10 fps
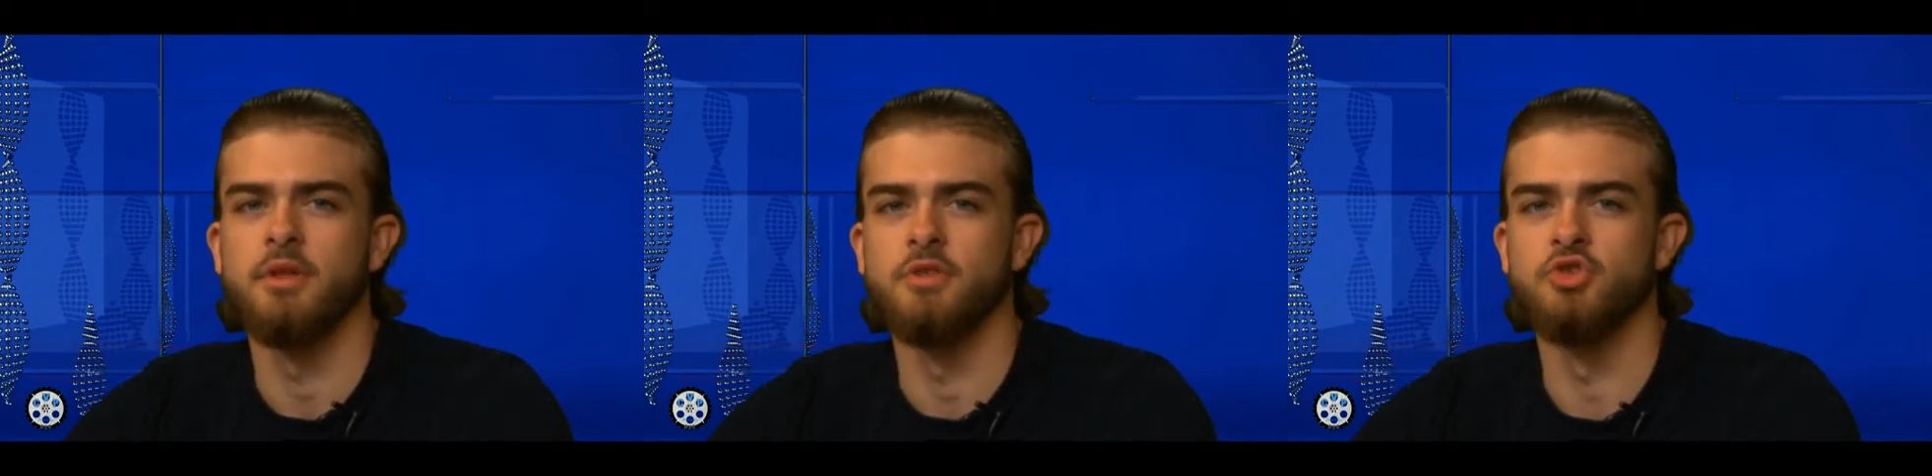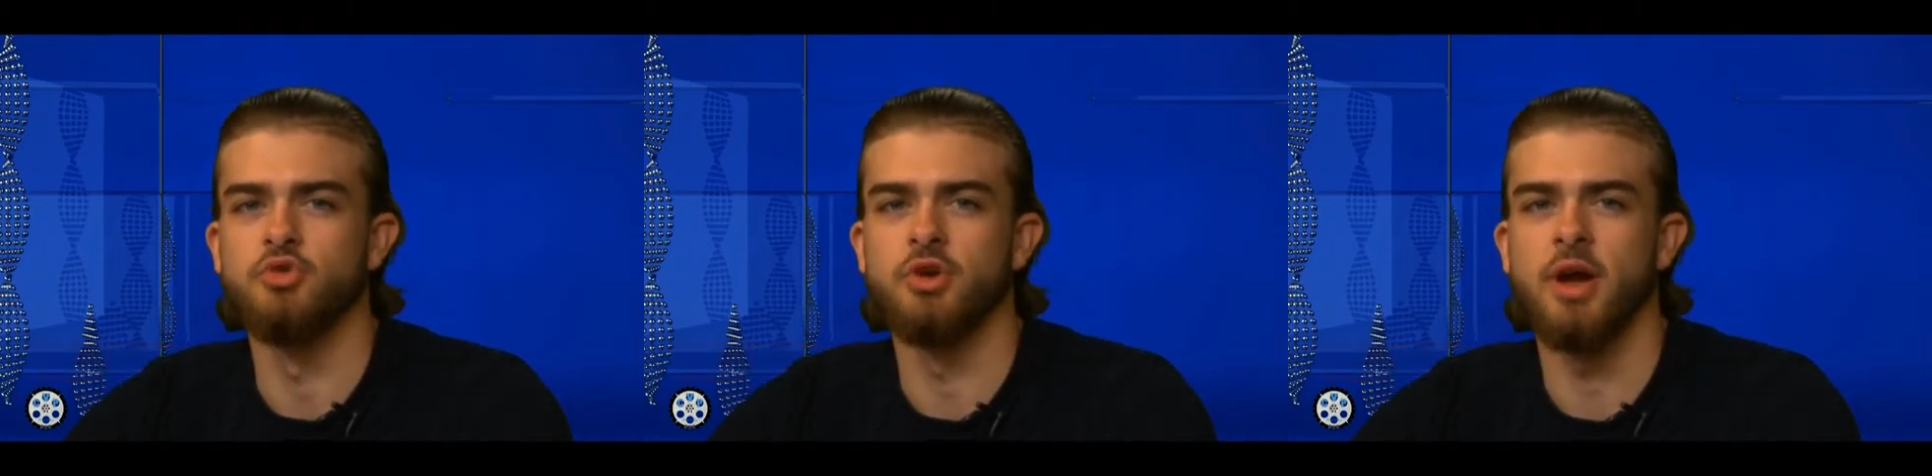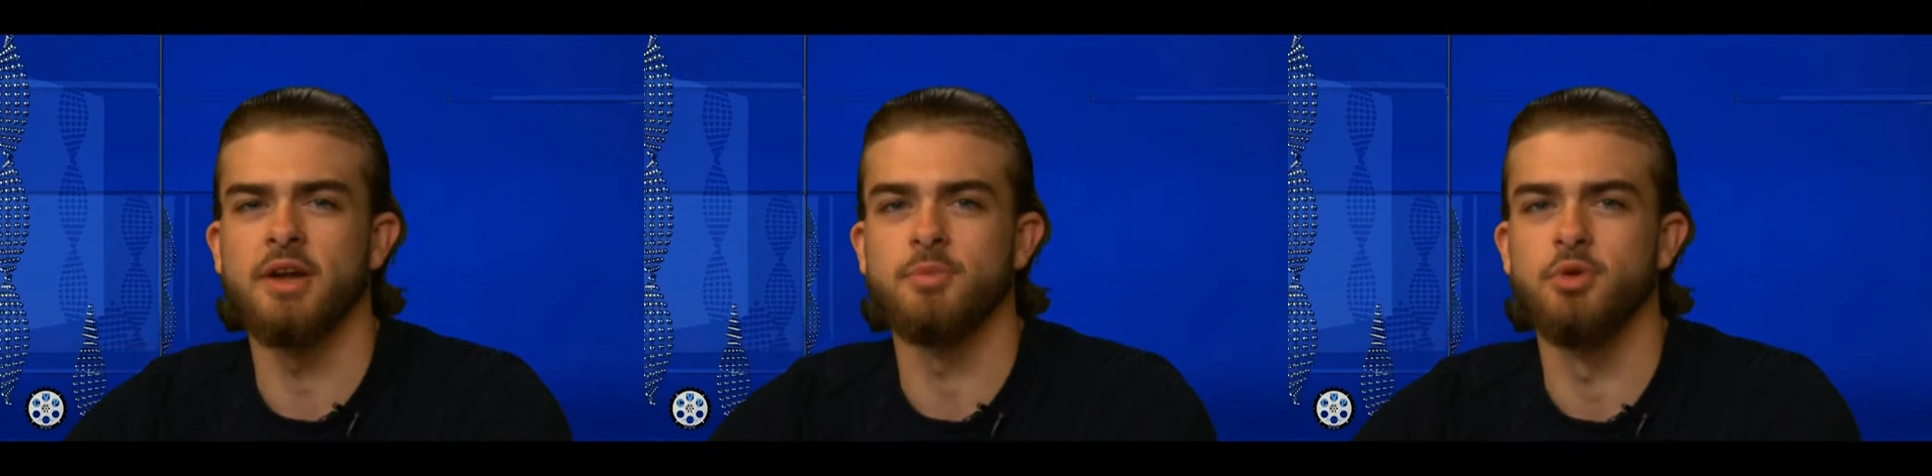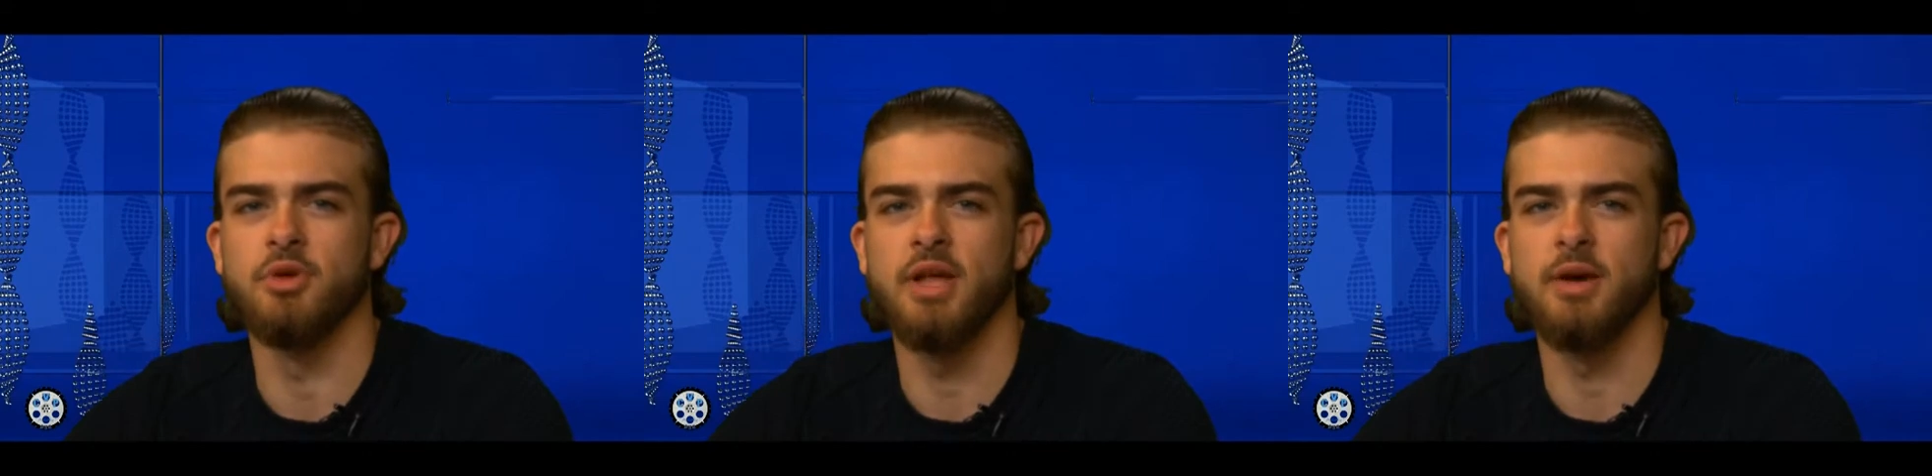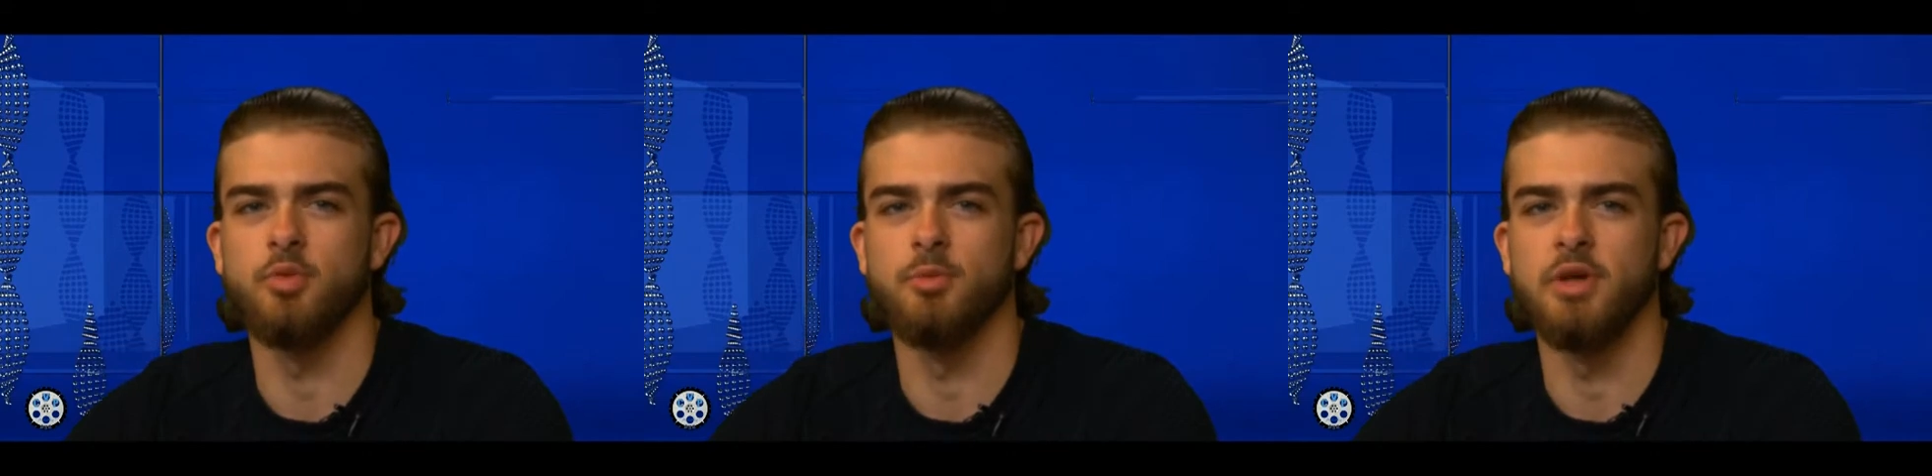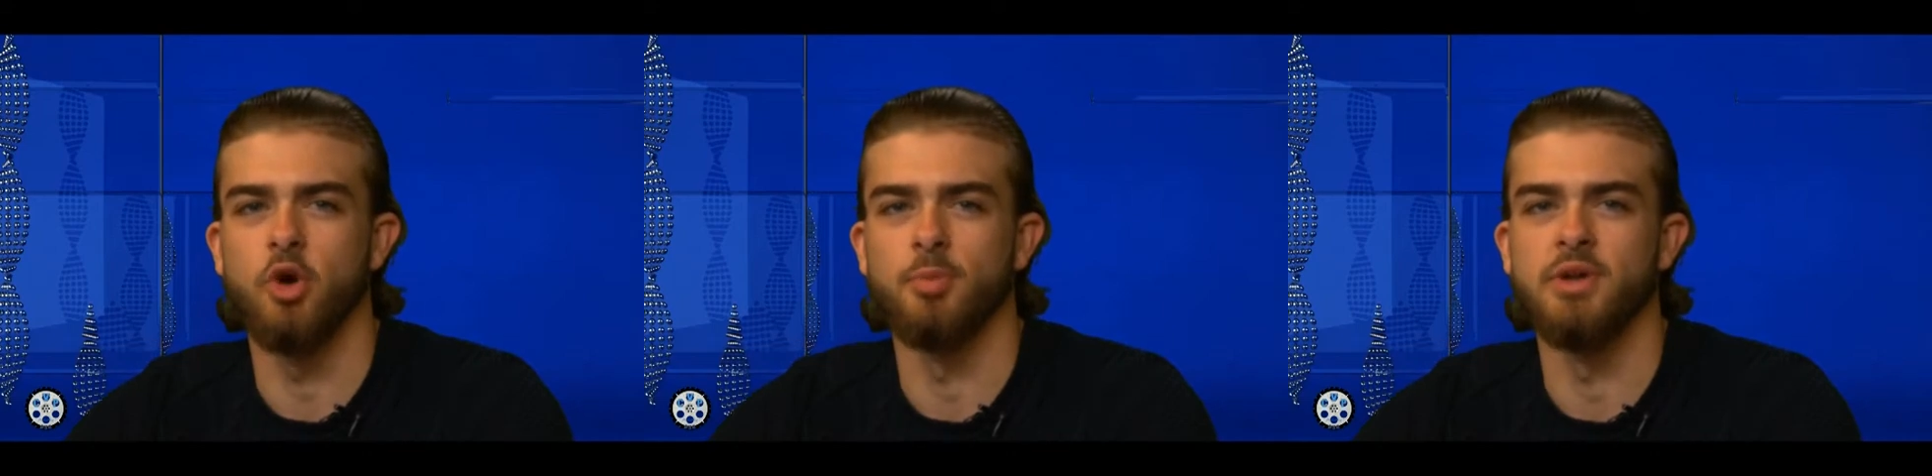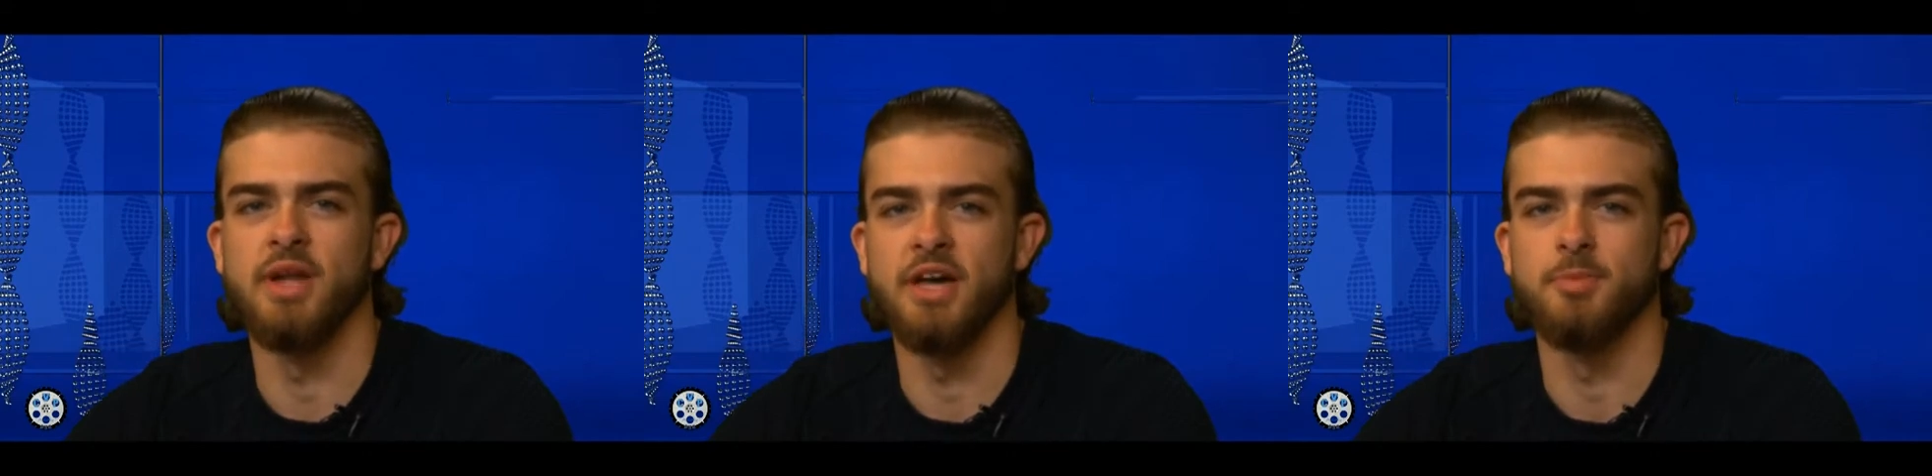The junior high computer lab will be
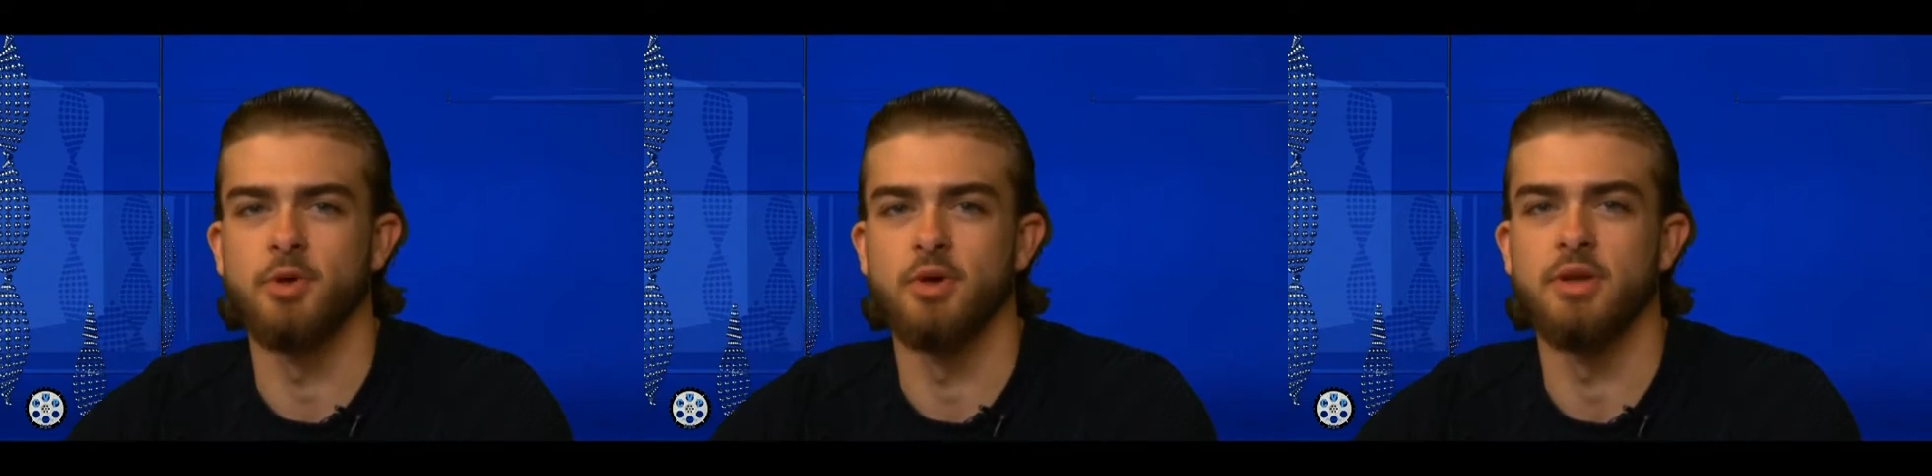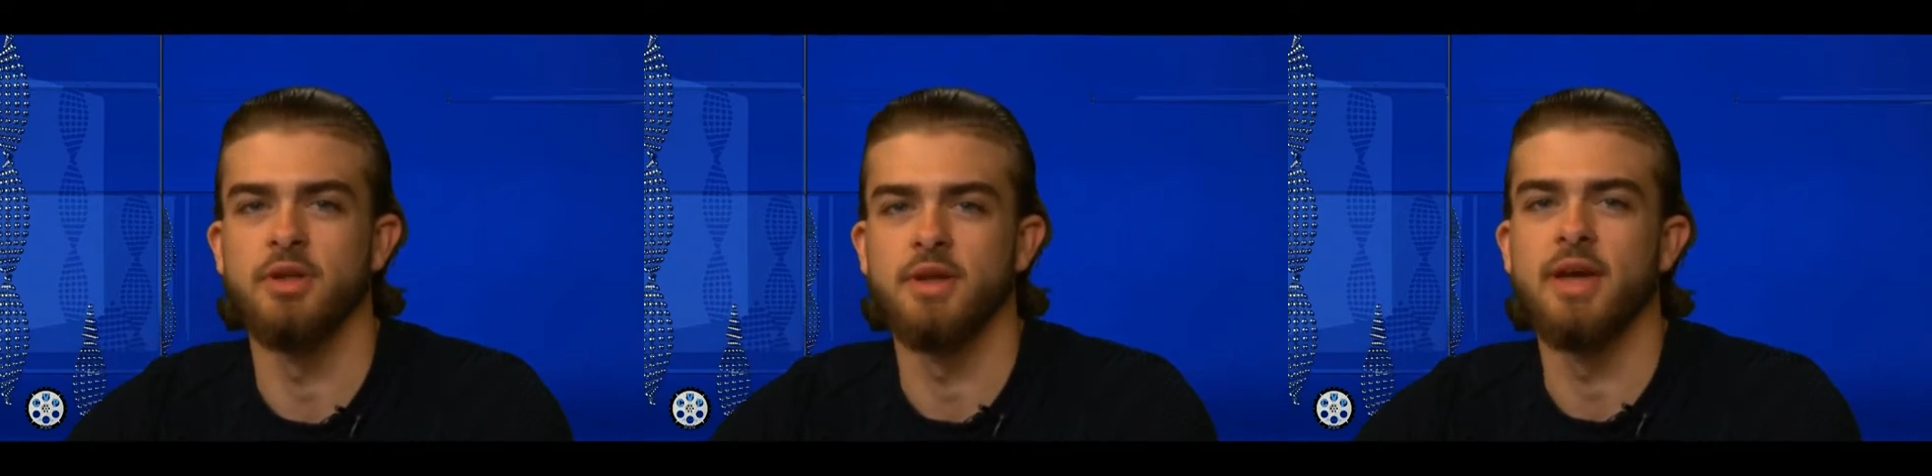open 9th period,